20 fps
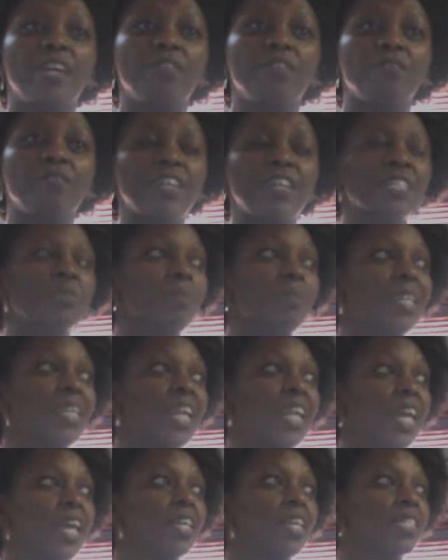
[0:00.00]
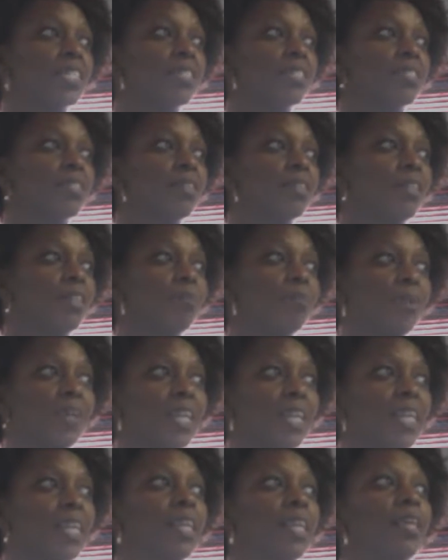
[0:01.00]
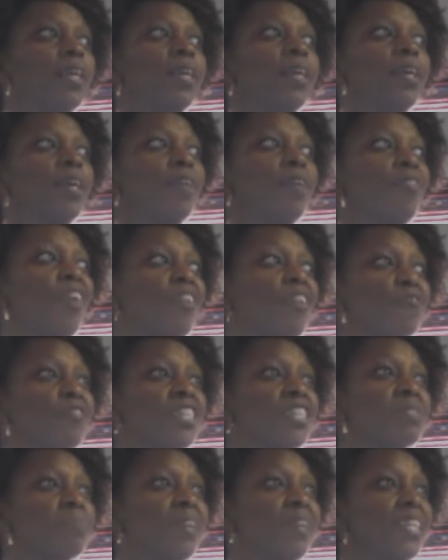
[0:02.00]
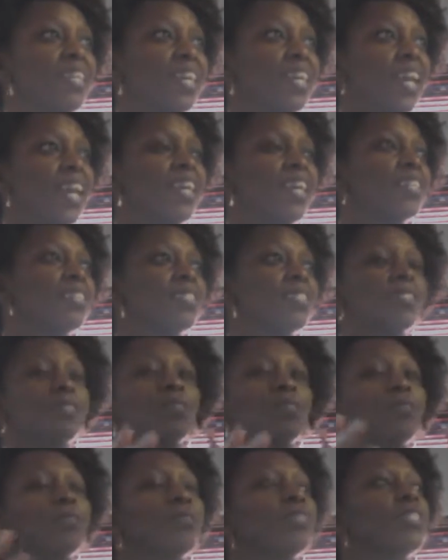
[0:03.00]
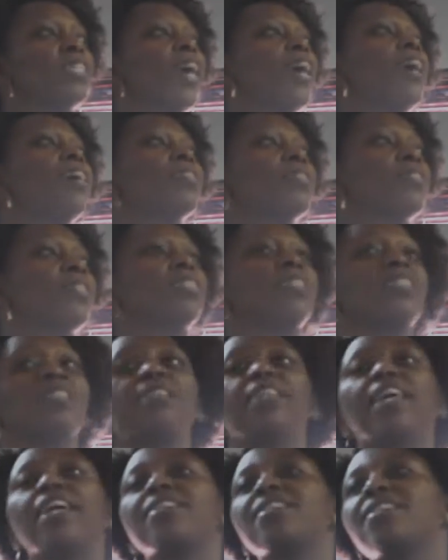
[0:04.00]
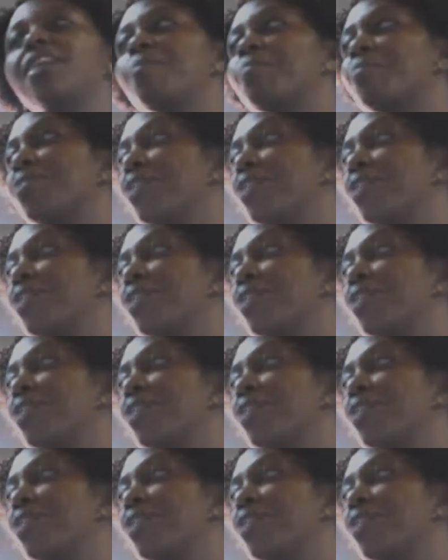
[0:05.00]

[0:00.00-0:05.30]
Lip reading: investment case model. The investment case says that there are some